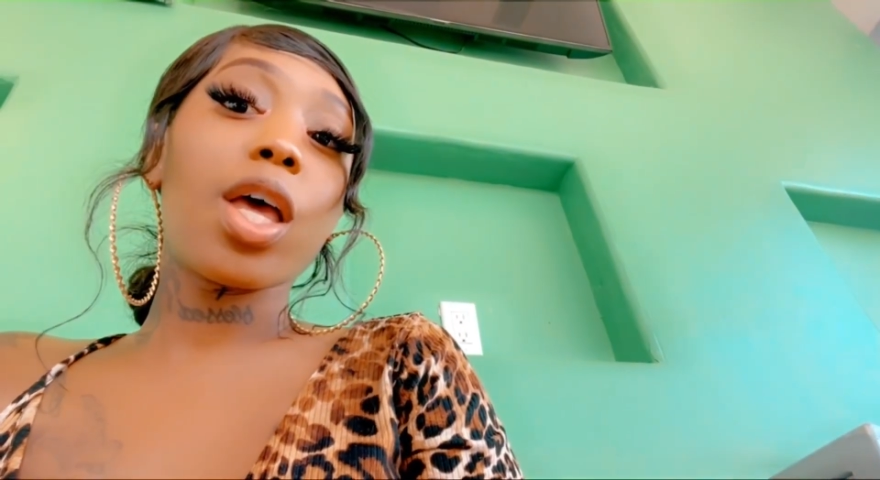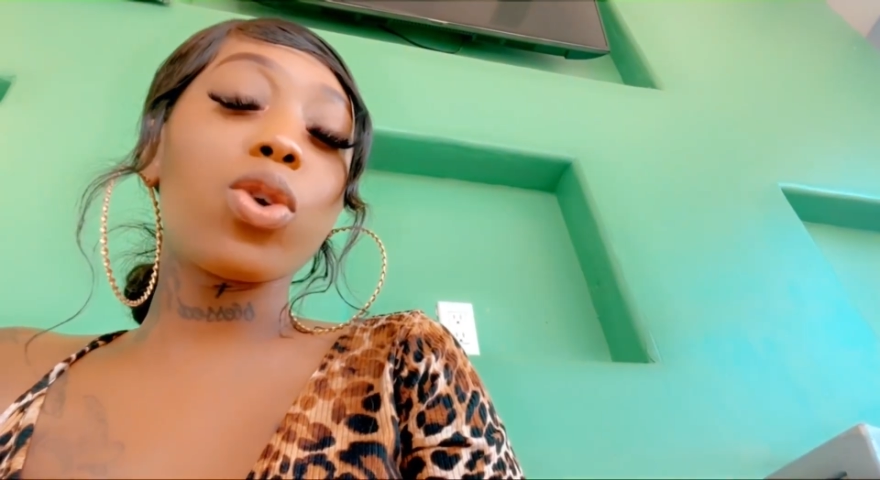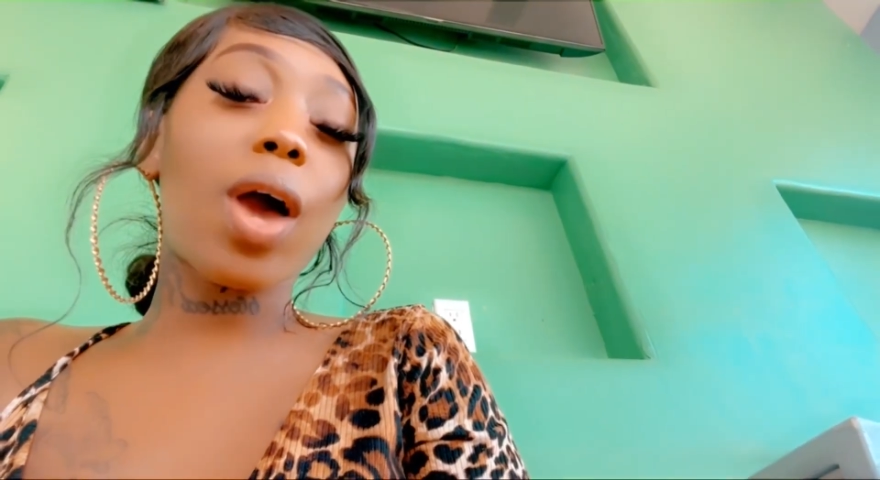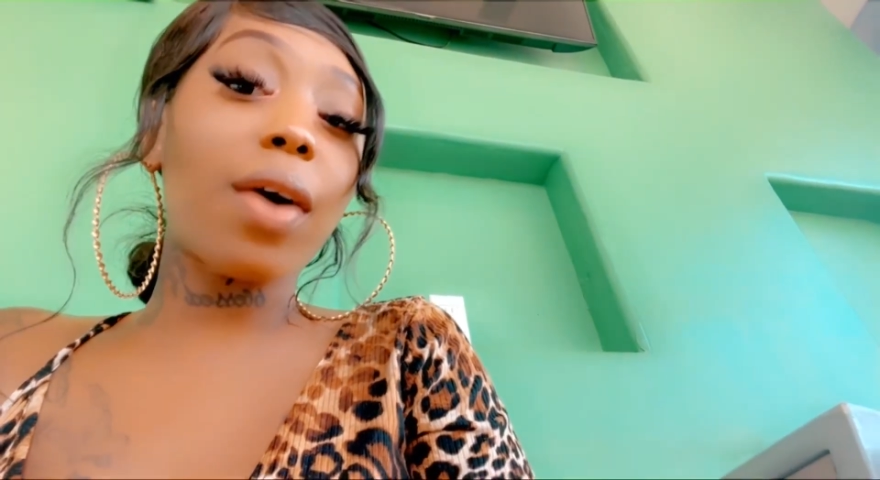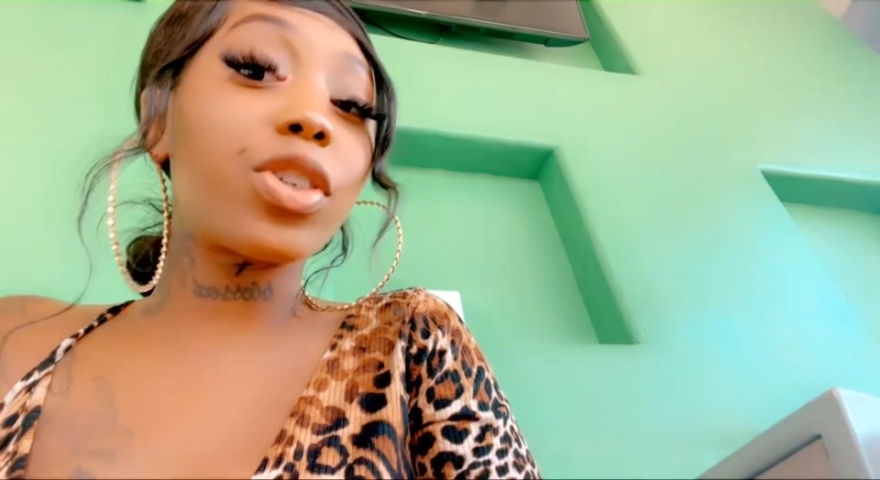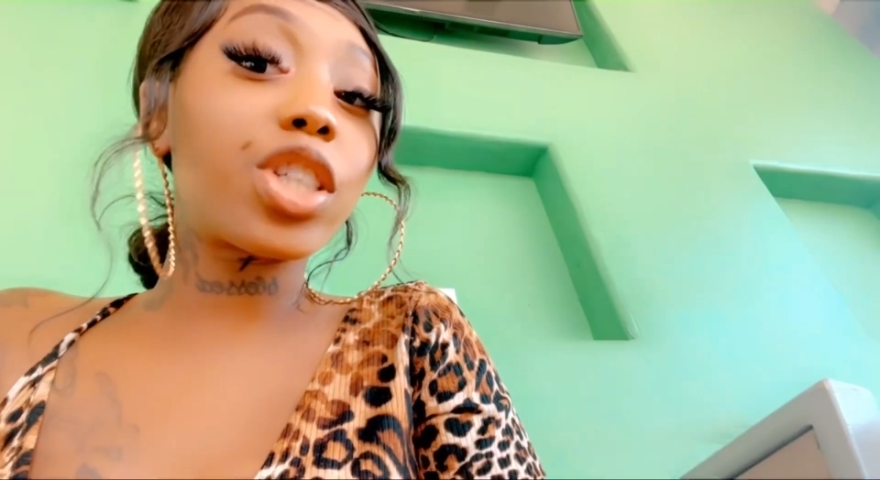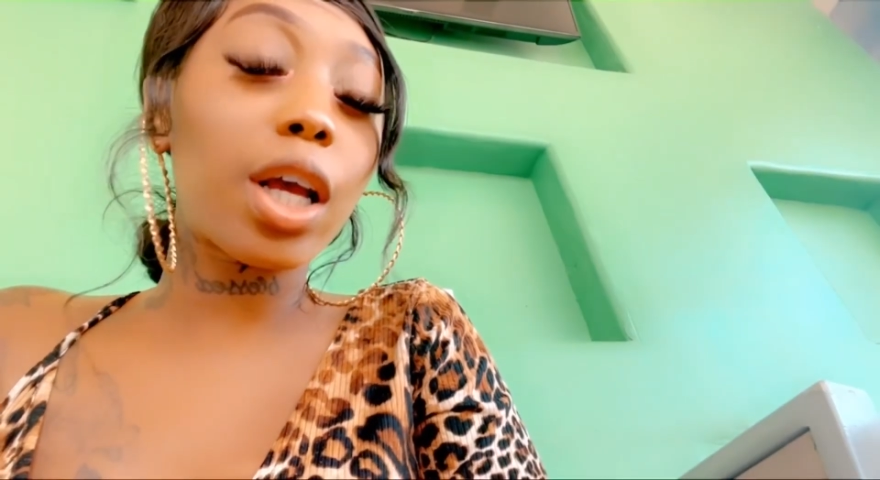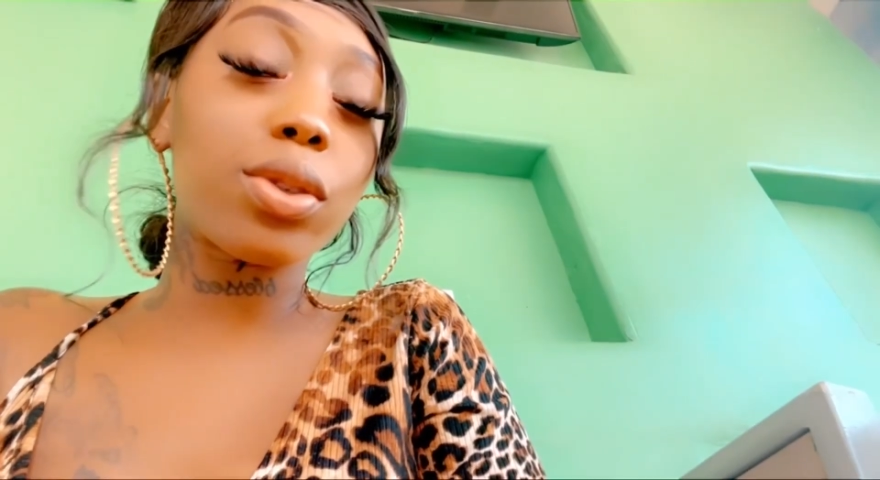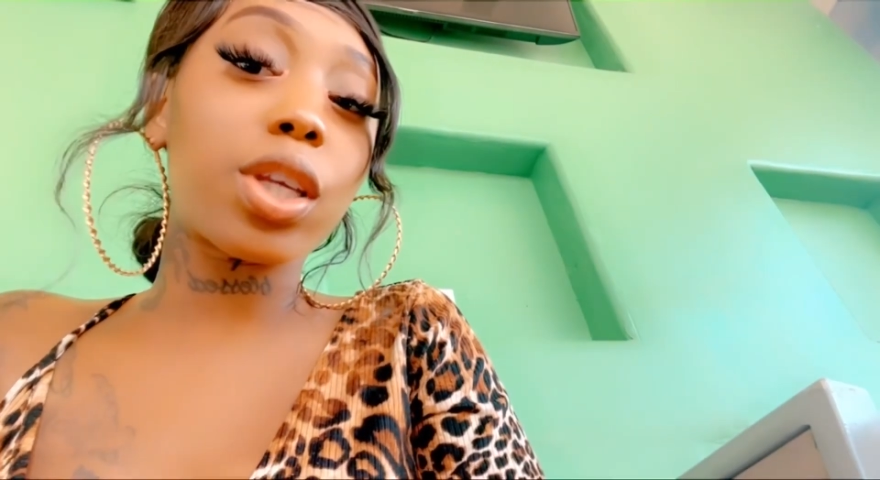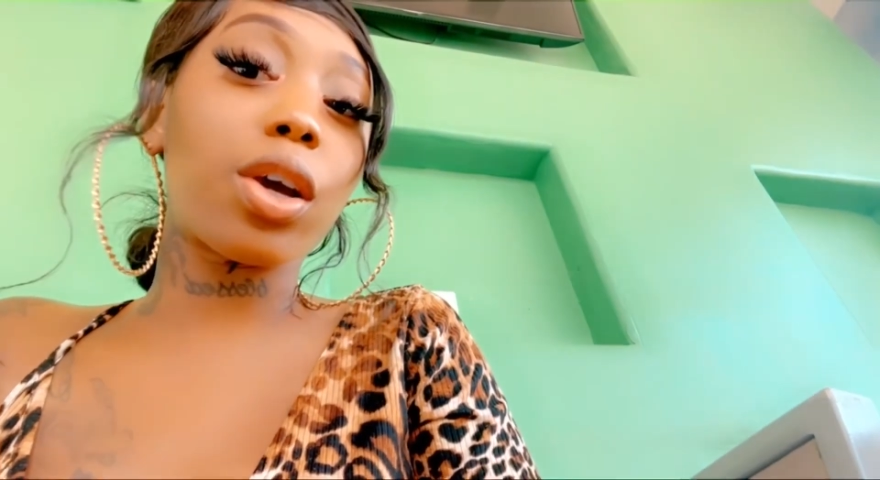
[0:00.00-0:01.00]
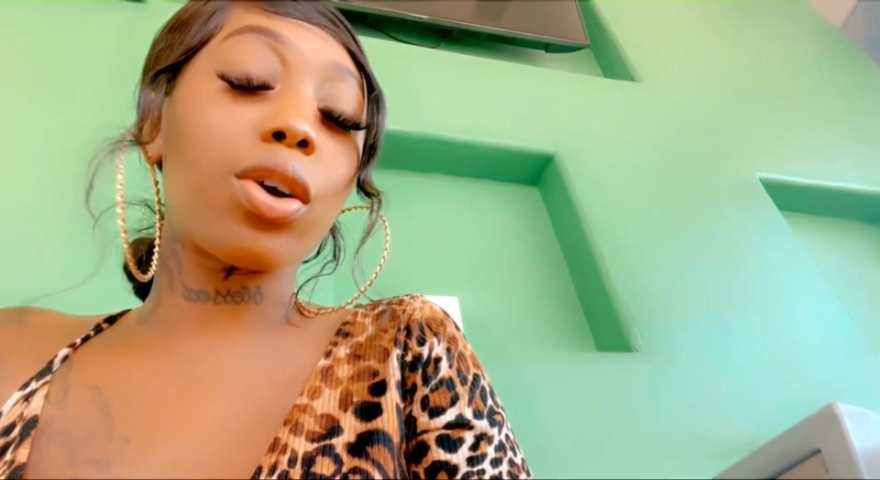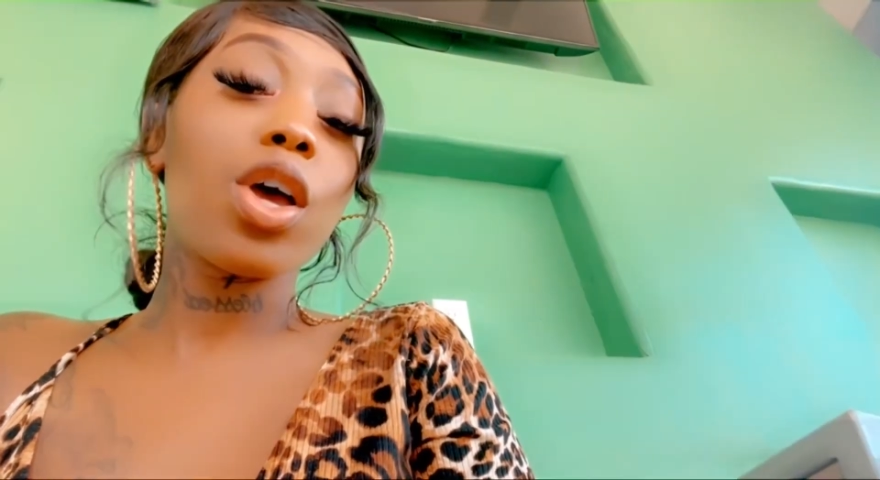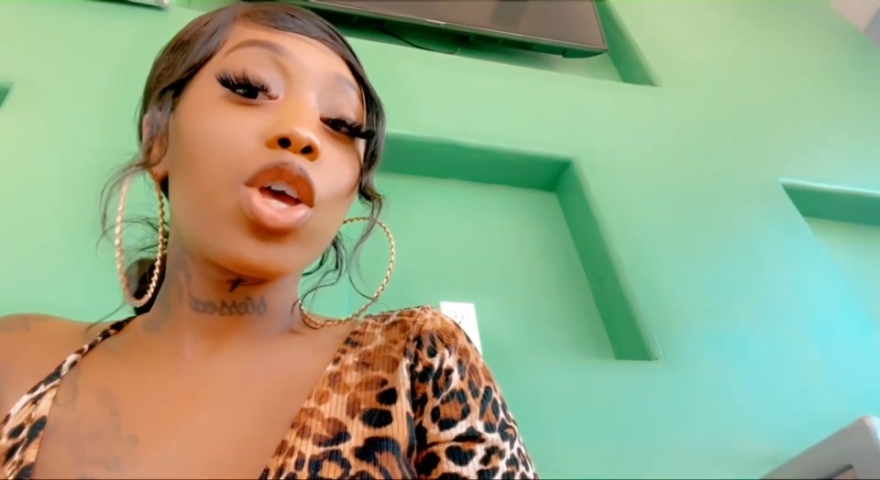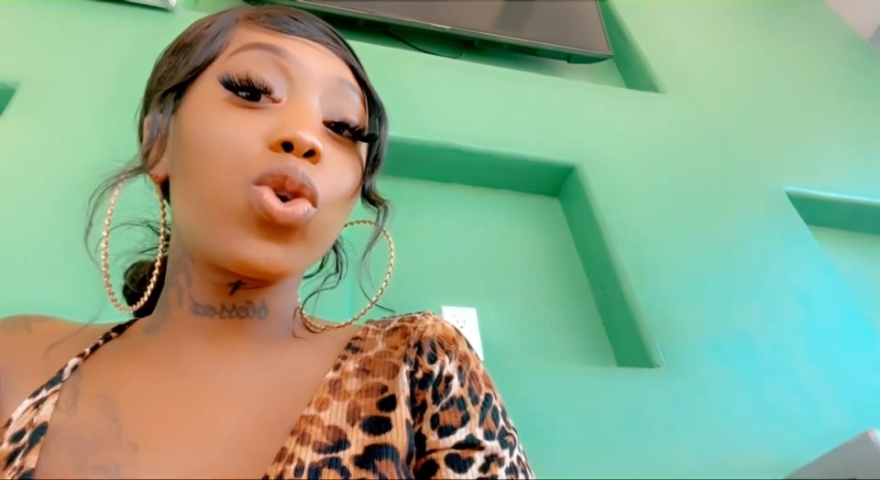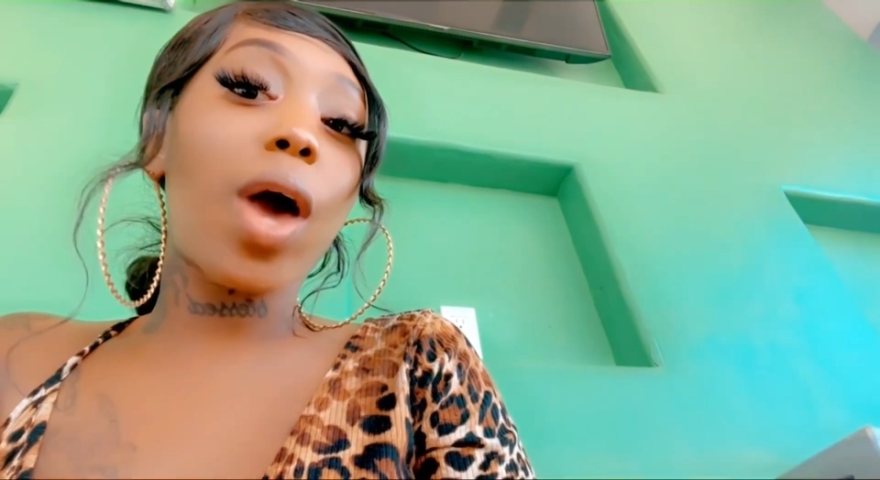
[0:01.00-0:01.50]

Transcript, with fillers: You have shelter. You